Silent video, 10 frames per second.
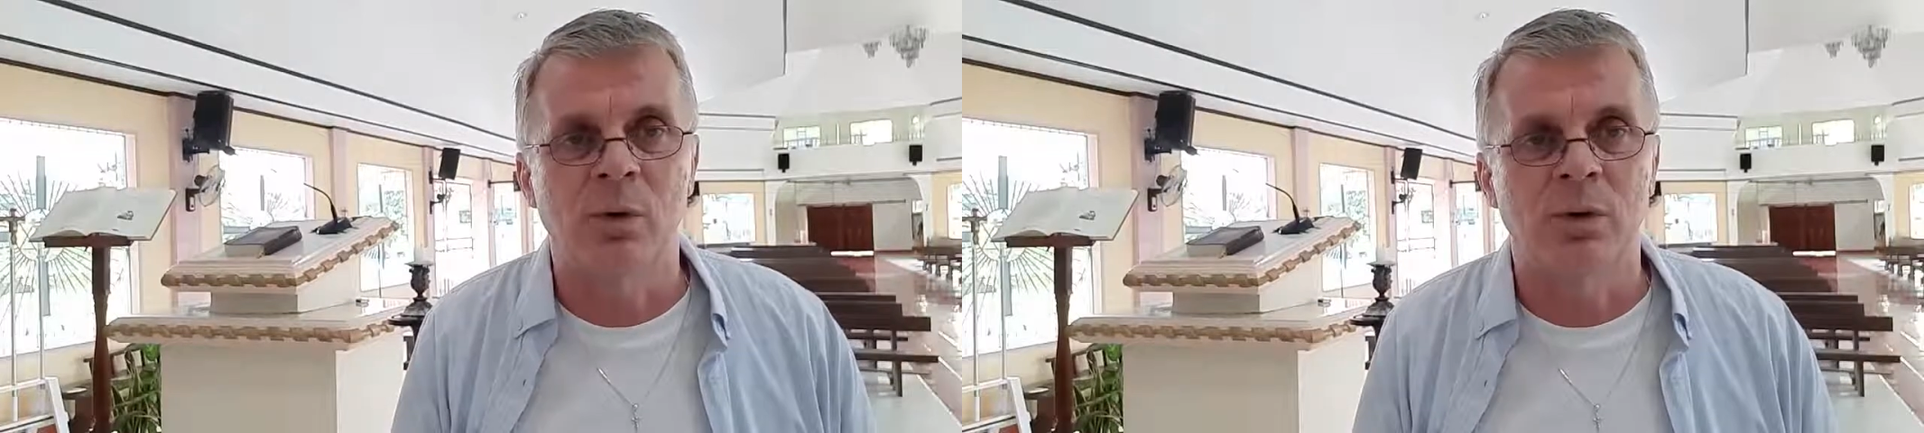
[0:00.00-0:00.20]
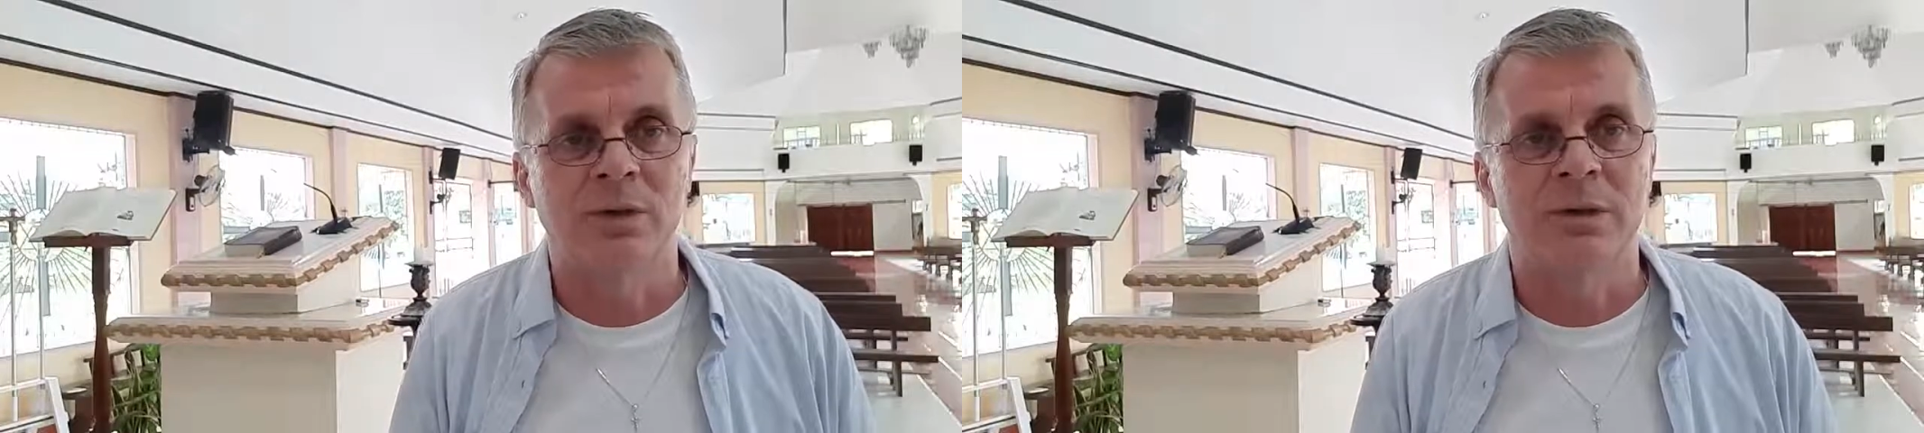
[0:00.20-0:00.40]

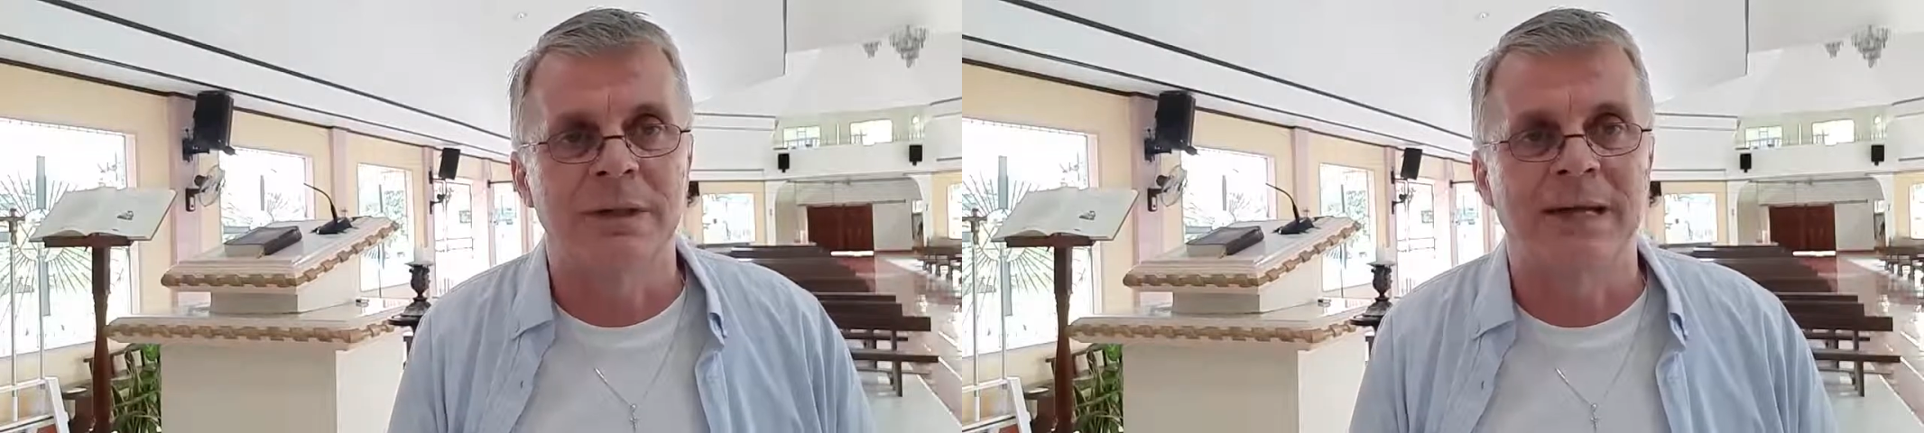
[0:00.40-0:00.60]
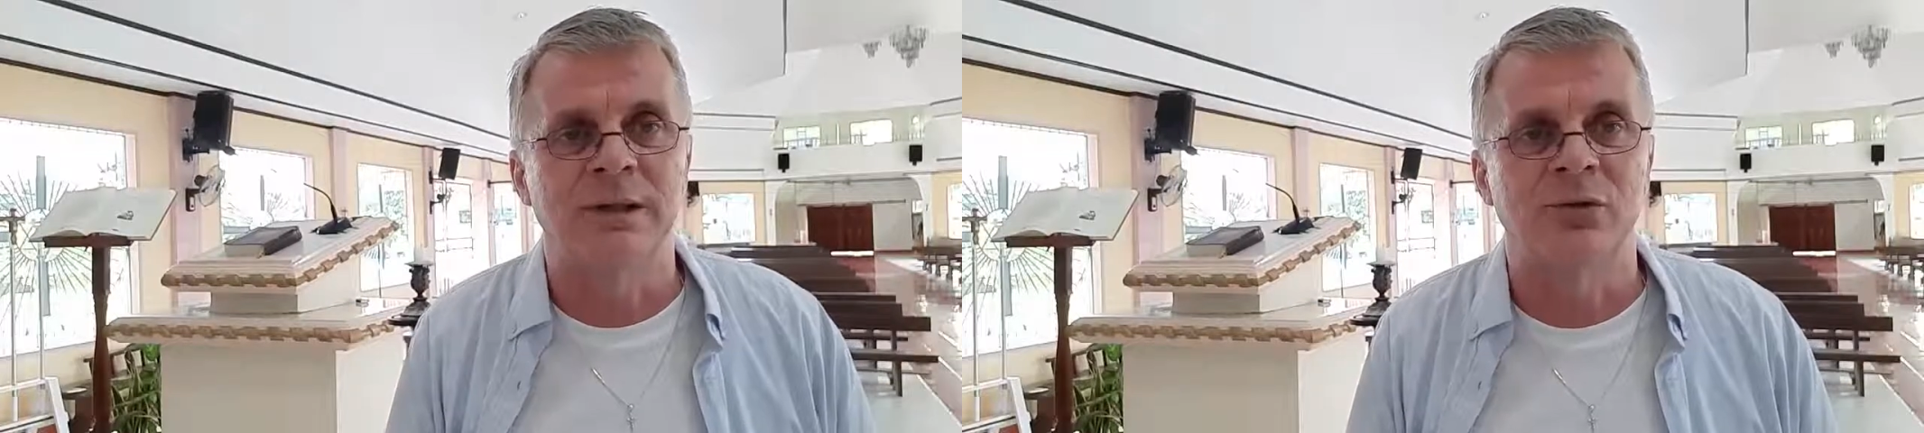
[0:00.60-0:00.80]

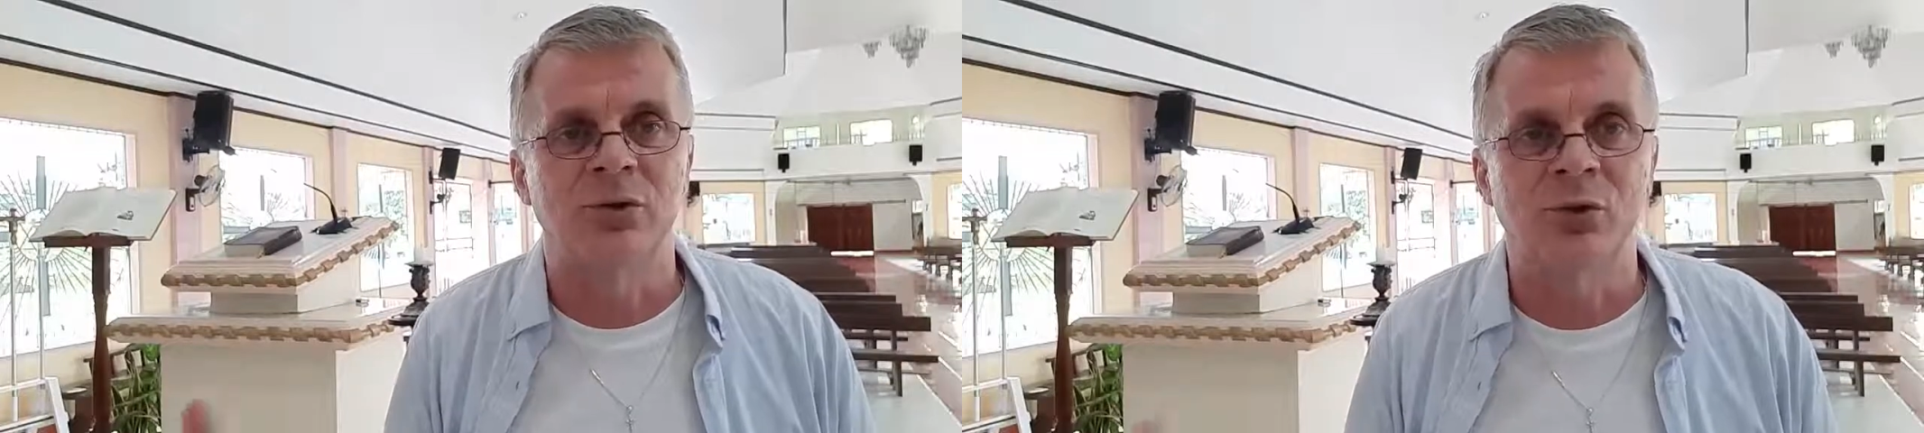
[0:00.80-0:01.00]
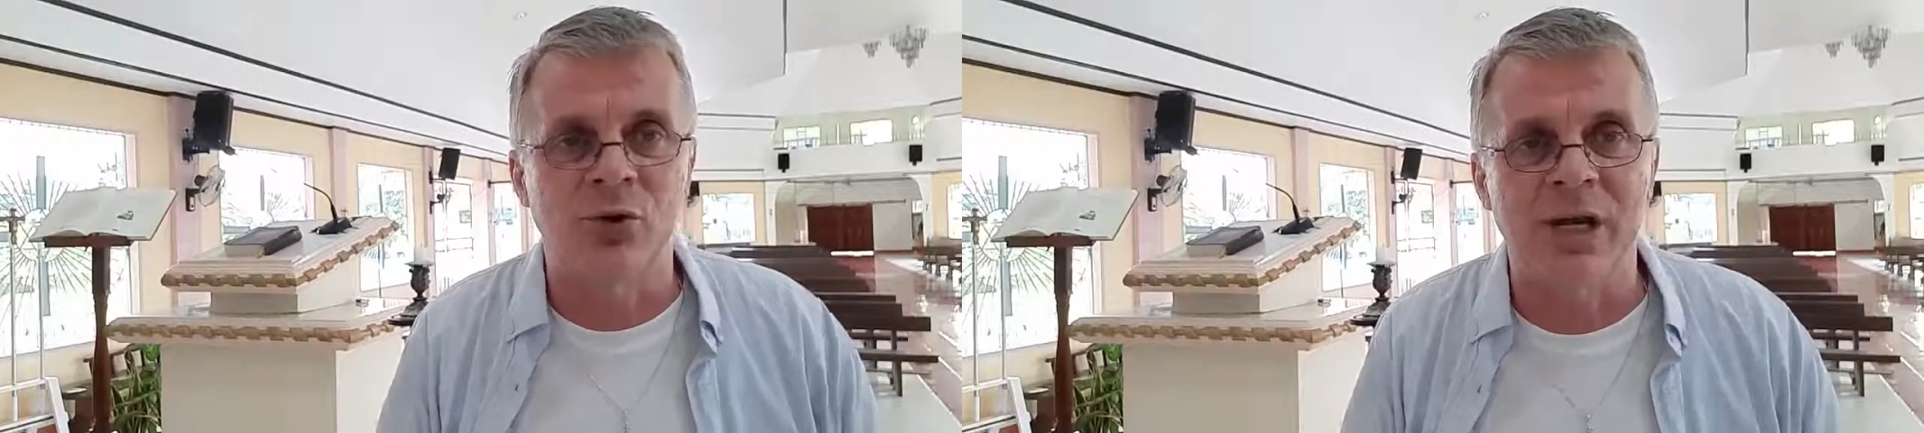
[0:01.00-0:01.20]
world,
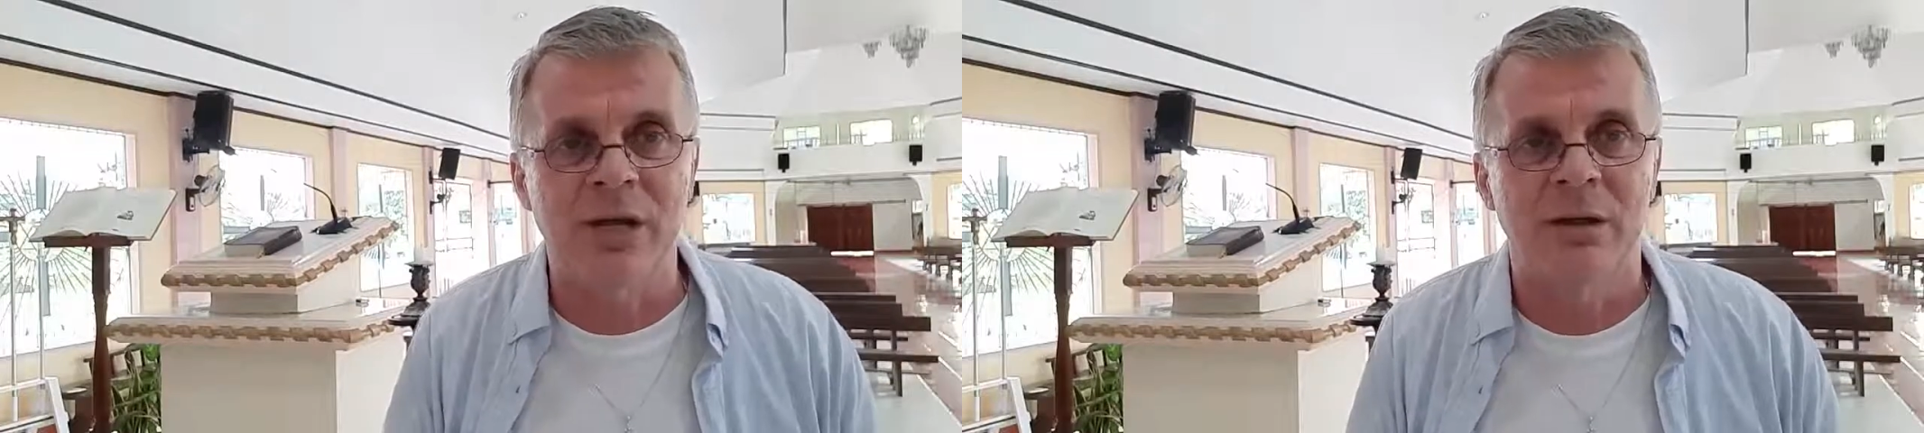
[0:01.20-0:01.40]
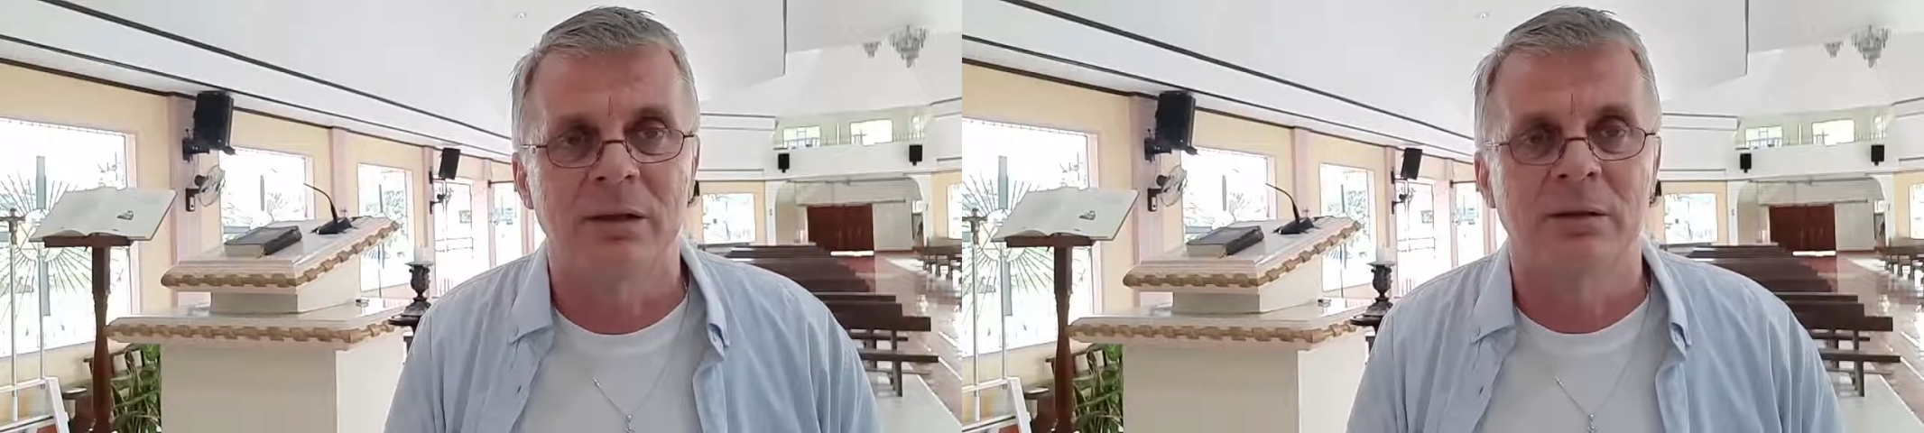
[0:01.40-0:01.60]
like tree,